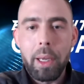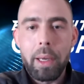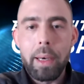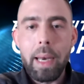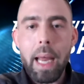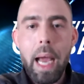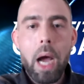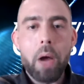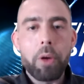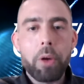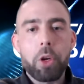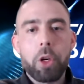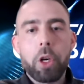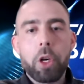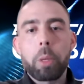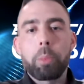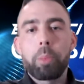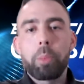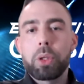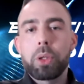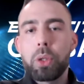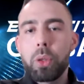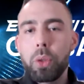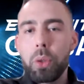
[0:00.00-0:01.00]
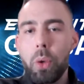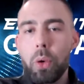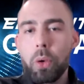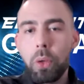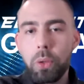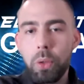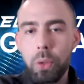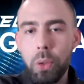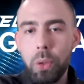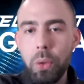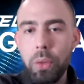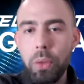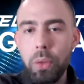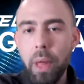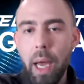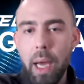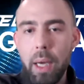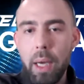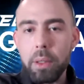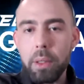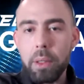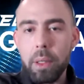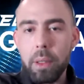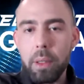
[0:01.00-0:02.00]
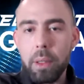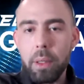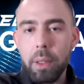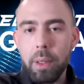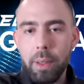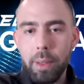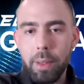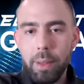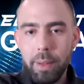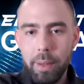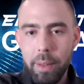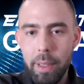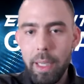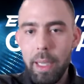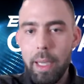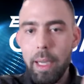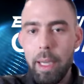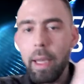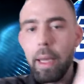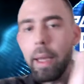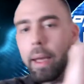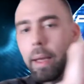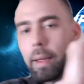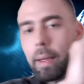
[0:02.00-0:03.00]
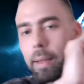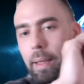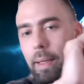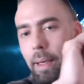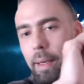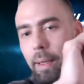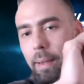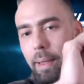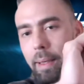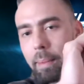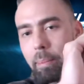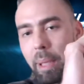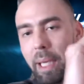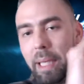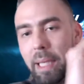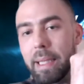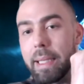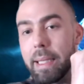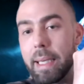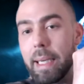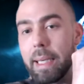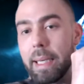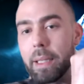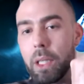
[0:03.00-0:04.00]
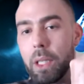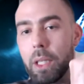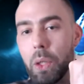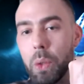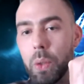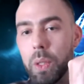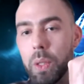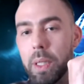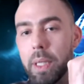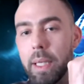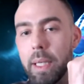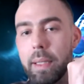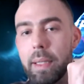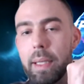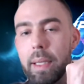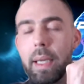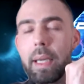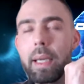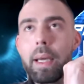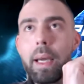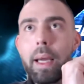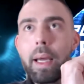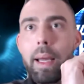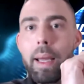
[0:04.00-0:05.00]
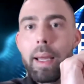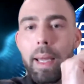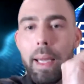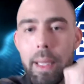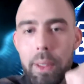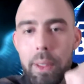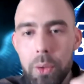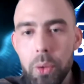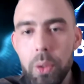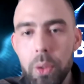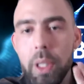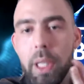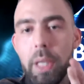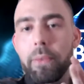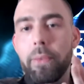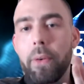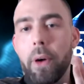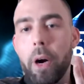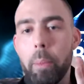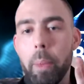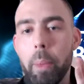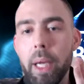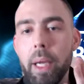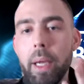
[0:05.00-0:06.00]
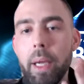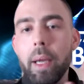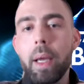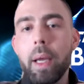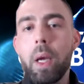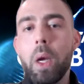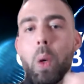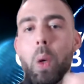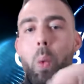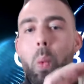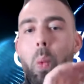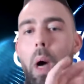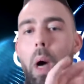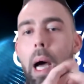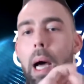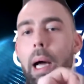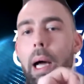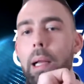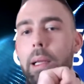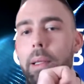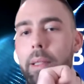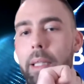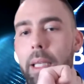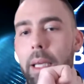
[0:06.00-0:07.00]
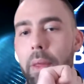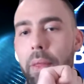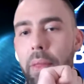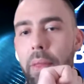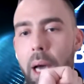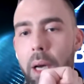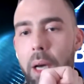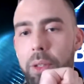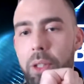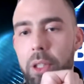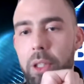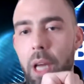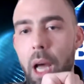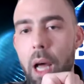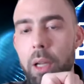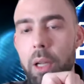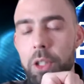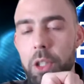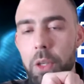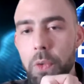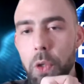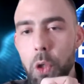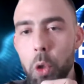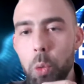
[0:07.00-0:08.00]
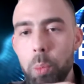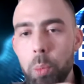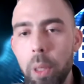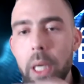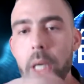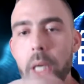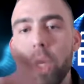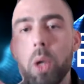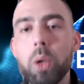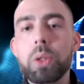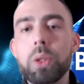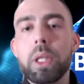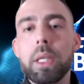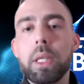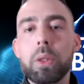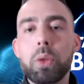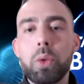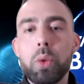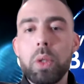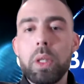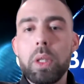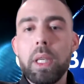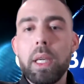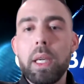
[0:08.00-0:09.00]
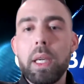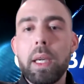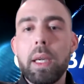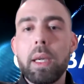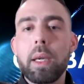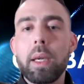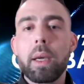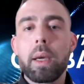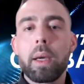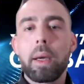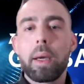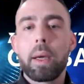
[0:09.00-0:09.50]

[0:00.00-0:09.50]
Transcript: Now you're going to put 2,000, the BTC and the USDT, into the farming, while the $1,000 of UME goes into the